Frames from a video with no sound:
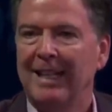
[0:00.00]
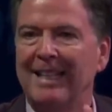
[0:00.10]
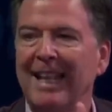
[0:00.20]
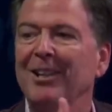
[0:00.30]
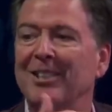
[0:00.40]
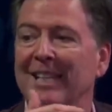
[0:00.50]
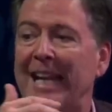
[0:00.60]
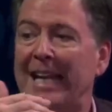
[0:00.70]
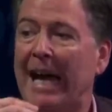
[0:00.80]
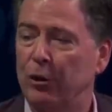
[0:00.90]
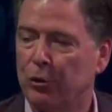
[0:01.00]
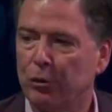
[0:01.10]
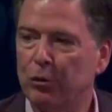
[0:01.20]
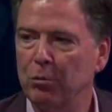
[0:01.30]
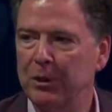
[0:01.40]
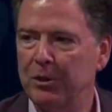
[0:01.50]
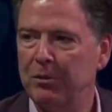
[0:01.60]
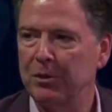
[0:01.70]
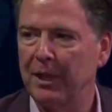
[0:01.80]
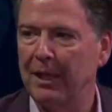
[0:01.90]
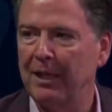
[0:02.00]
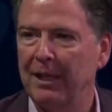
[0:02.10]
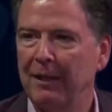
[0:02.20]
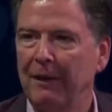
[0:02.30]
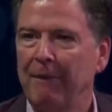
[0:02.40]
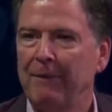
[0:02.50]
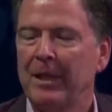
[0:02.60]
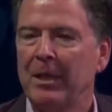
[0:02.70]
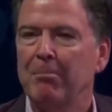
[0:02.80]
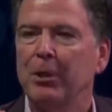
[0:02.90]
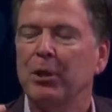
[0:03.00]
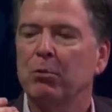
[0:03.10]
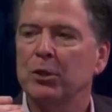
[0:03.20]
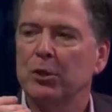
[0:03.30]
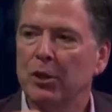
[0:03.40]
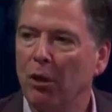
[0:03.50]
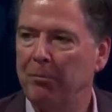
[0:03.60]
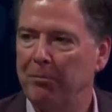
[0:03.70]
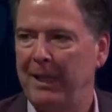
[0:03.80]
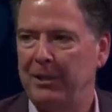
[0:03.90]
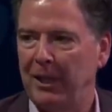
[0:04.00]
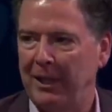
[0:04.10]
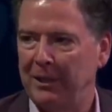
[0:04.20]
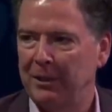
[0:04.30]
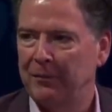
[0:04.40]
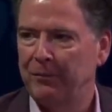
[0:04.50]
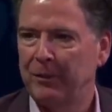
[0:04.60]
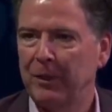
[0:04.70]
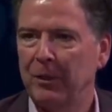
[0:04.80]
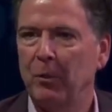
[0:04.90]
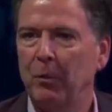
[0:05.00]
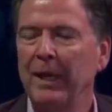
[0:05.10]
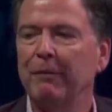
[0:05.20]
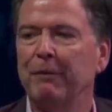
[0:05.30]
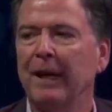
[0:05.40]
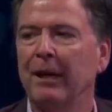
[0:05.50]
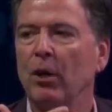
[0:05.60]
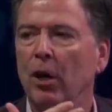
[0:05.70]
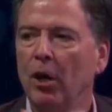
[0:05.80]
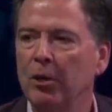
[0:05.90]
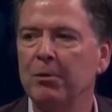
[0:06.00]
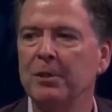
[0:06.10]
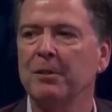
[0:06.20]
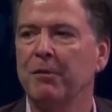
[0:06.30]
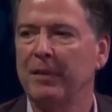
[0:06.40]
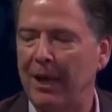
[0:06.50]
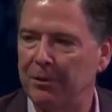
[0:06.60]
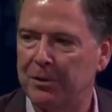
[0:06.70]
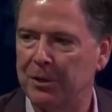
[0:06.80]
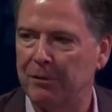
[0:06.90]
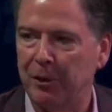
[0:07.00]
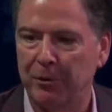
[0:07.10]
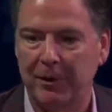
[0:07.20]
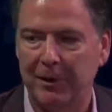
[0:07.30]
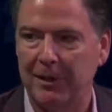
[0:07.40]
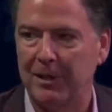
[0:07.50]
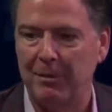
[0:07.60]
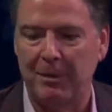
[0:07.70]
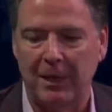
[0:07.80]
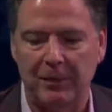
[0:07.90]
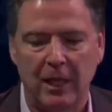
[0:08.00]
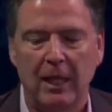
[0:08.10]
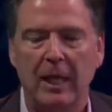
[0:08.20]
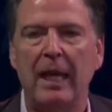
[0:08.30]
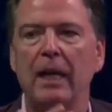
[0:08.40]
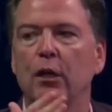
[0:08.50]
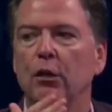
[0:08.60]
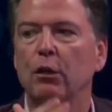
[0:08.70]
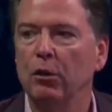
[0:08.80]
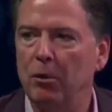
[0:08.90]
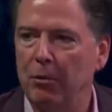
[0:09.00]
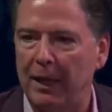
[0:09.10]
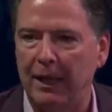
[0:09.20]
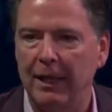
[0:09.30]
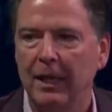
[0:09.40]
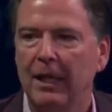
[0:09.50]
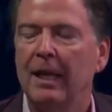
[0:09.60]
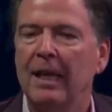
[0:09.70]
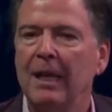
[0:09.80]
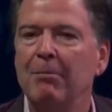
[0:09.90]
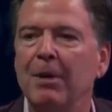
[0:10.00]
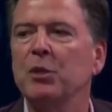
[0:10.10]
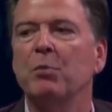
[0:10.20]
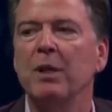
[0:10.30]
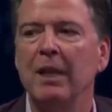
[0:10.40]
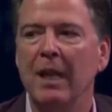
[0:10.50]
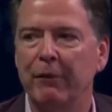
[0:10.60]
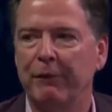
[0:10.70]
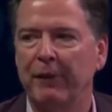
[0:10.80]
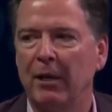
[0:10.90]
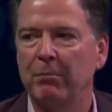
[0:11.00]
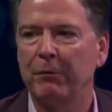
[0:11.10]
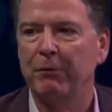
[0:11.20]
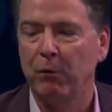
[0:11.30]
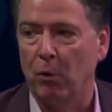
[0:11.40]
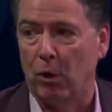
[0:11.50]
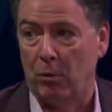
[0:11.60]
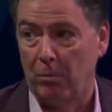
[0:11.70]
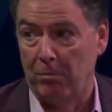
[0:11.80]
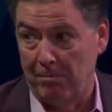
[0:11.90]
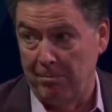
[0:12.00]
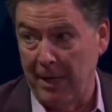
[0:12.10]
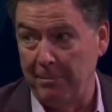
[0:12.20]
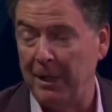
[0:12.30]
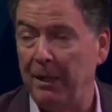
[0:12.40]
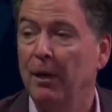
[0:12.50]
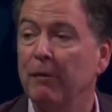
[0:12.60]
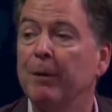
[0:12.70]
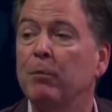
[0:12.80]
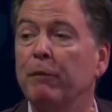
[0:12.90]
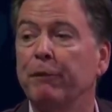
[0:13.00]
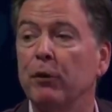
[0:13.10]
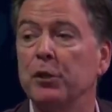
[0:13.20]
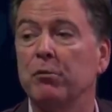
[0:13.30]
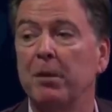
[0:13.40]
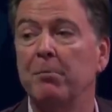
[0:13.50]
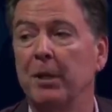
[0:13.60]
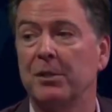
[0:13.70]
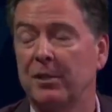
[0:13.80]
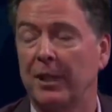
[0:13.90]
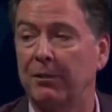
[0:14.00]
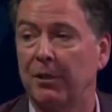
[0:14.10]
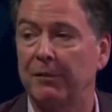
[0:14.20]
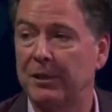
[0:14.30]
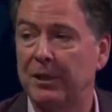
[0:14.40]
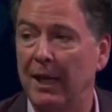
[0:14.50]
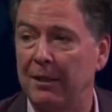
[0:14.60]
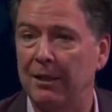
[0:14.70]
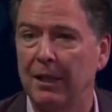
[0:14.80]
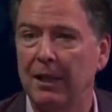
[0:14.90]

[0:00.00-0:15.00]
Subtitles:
not only is that not true what you said, but the result may change. We have found hundreds of thousands of Hillary Clinton's emails, including emails we never found before, maybe from her first 3 months as Secretary of State,